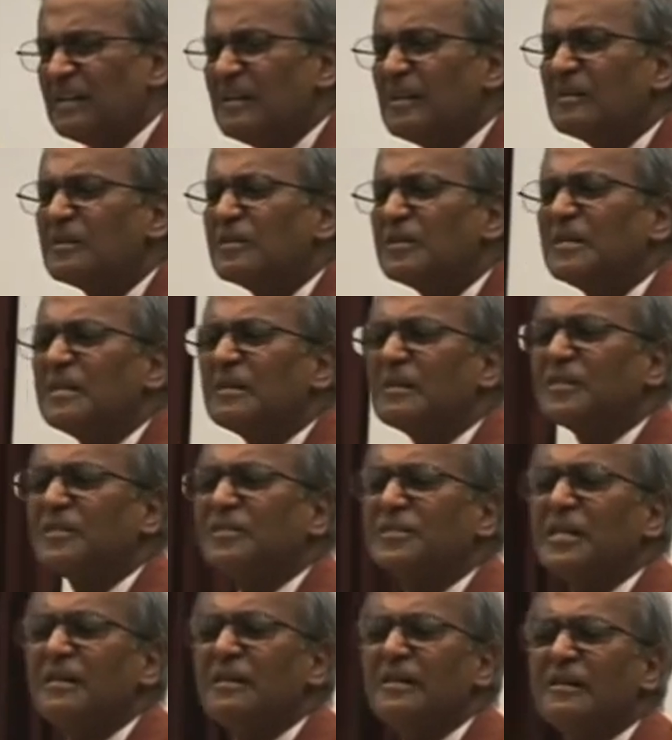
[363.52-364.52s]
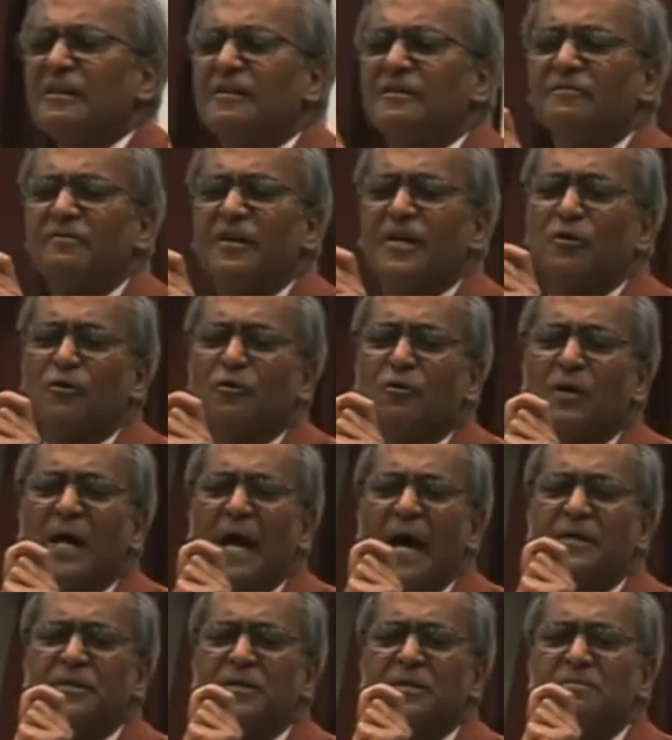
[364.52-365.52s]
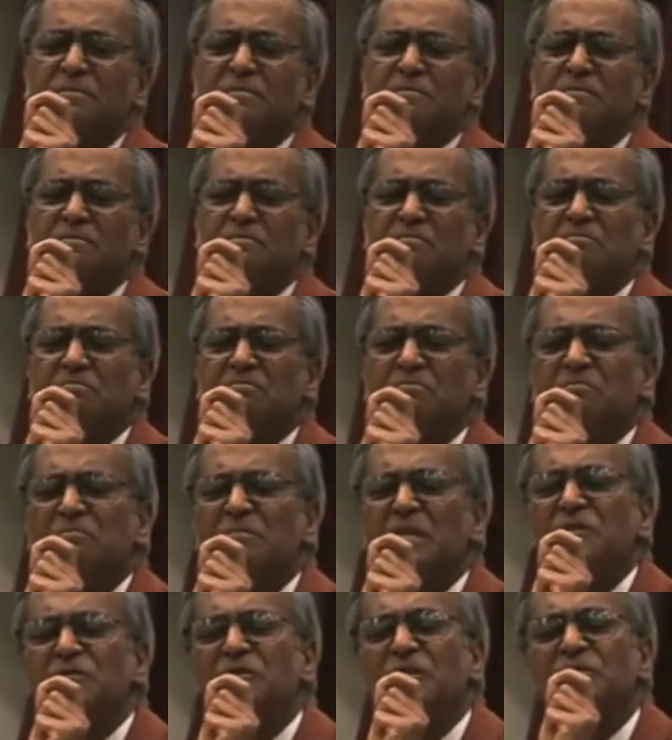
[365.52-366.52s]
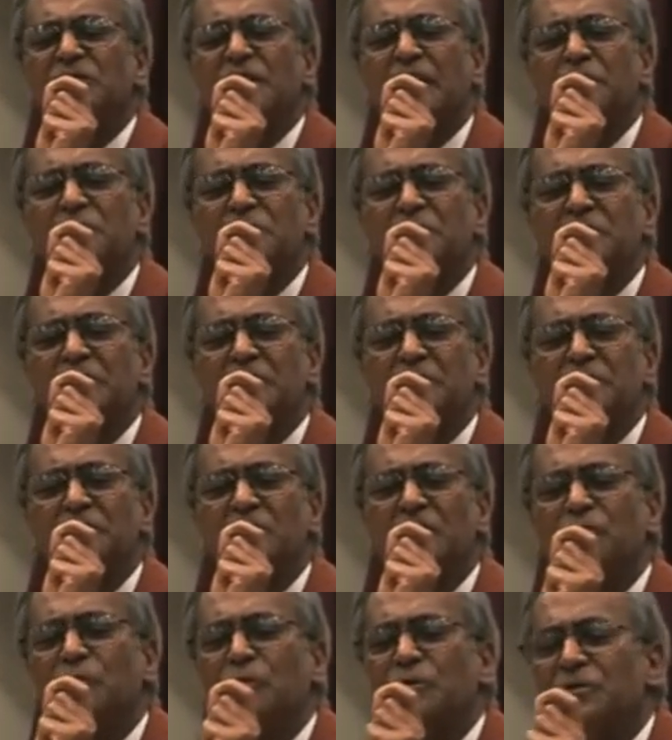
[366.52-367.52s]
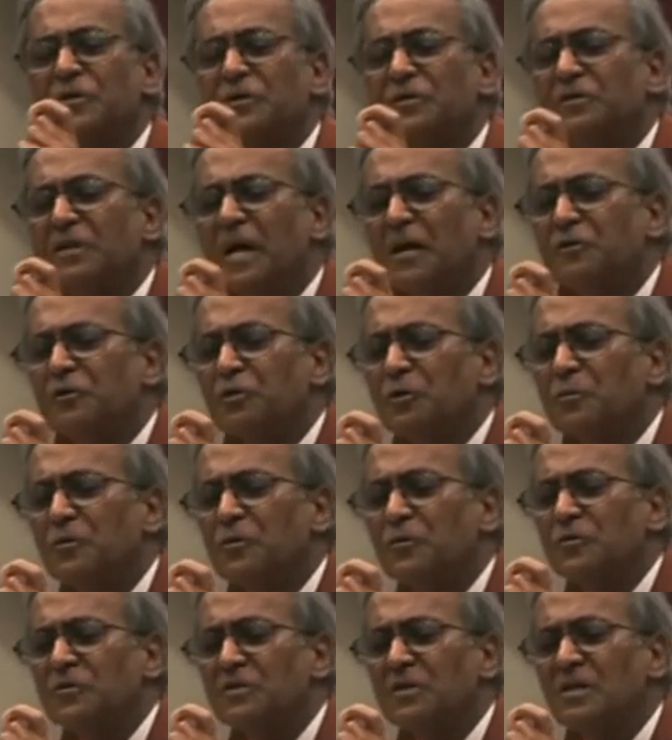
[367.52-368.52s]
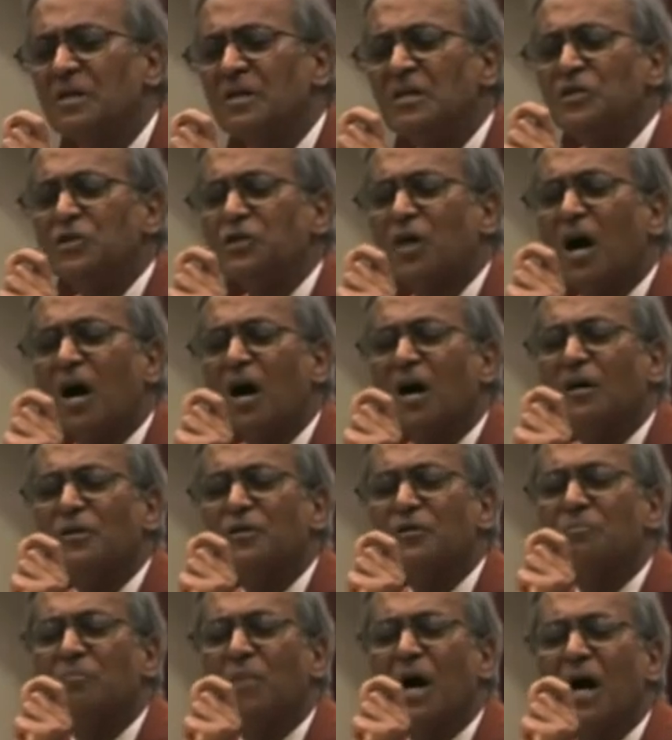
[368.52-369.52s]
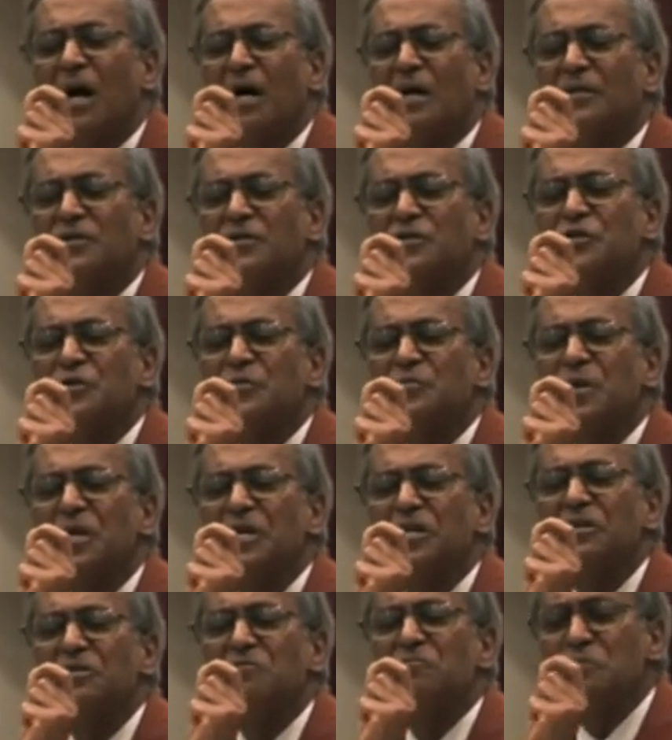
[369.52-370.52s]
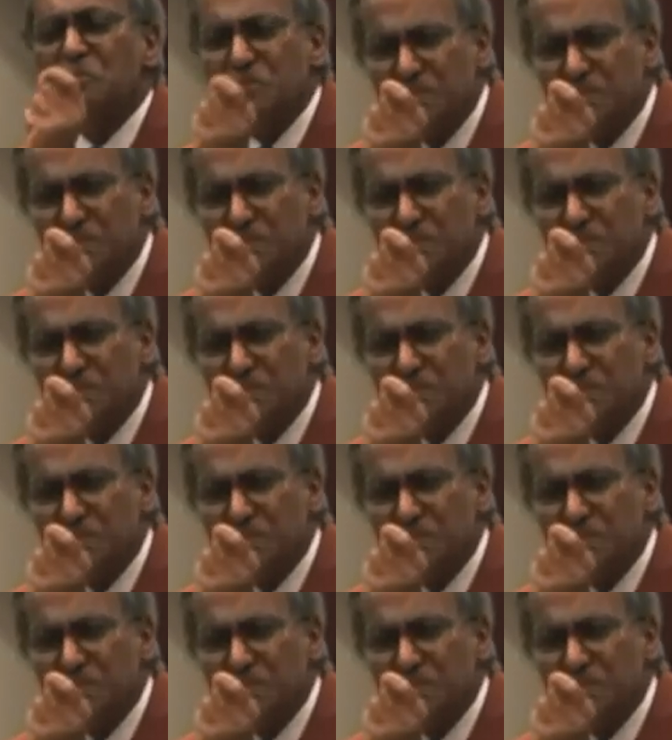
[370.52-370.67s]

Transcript: little, little, tiddly little fellow called atom, that's the substance. It's got certain attributes, charge, mass, spin. Oh